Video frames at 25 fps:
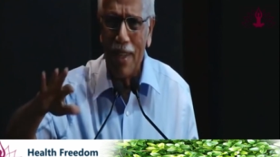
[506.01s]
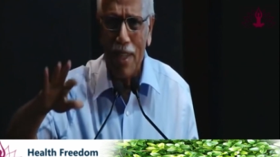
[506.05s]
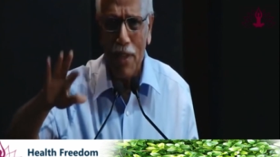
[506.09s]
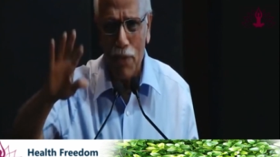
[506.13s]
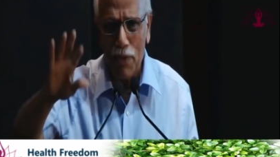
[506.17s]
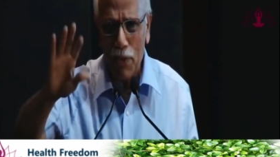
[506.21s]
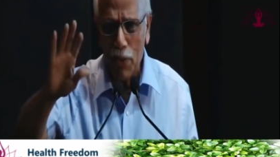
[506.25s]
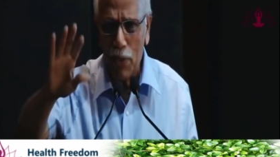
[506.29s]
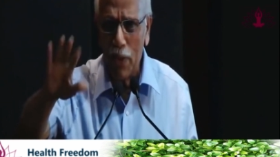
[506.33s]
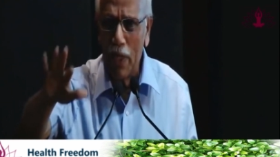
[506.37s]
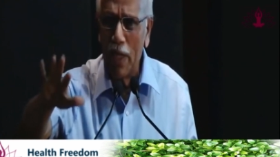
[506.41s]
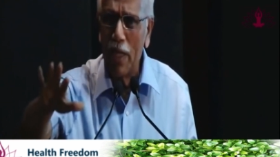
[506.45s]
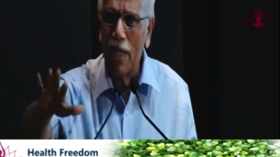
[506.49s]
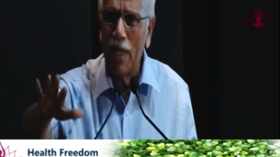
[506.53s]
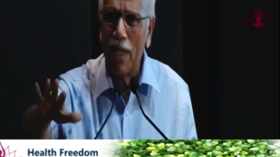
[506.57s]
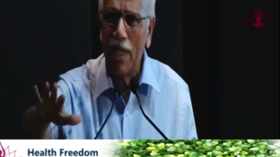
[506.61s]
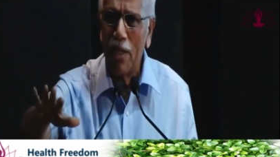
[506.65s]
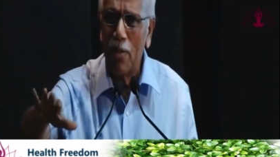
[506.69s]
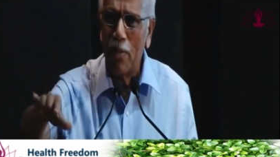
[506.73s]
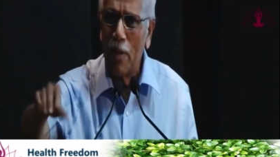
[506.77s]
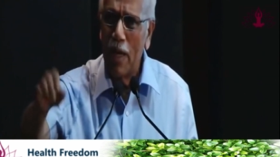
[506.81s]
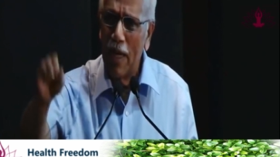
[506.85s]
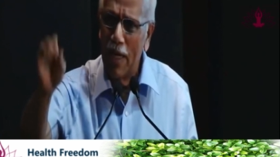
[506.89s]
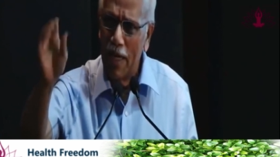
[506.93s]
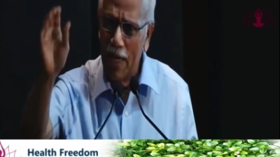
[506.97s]
If you think it
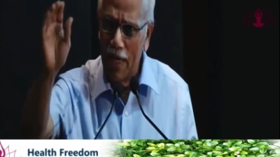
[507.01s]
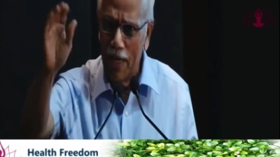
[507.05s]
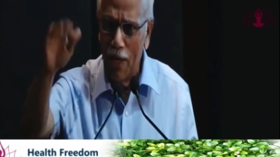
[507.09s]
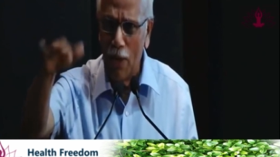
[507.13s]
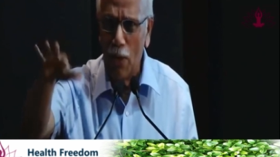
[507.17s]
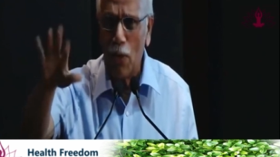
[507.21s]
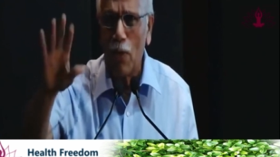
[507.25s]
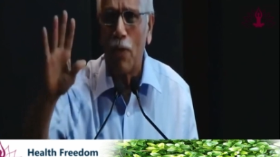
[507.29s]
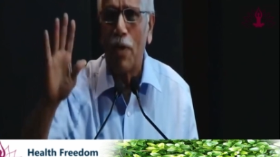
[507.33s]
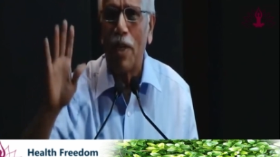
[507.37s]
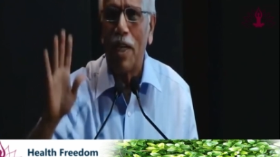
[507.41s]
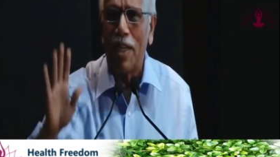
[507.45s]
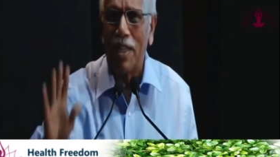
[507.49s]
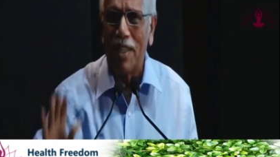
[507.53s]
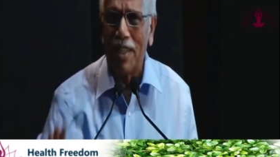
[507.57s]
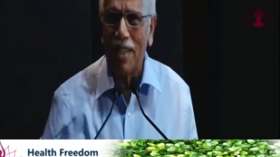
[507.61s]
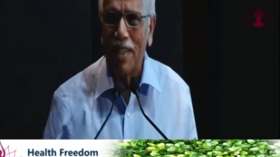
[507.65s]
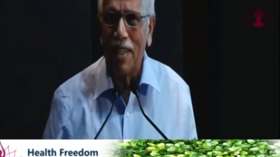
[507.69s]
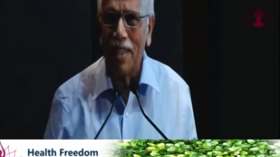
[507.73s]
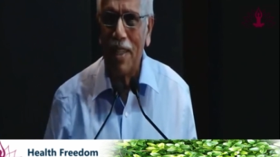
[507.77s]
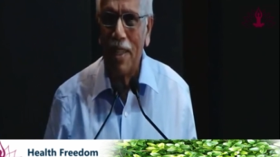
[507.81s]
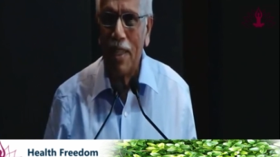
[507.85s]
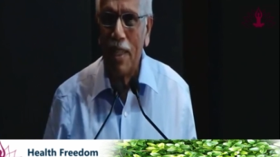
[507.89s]
is bad, it will lower it.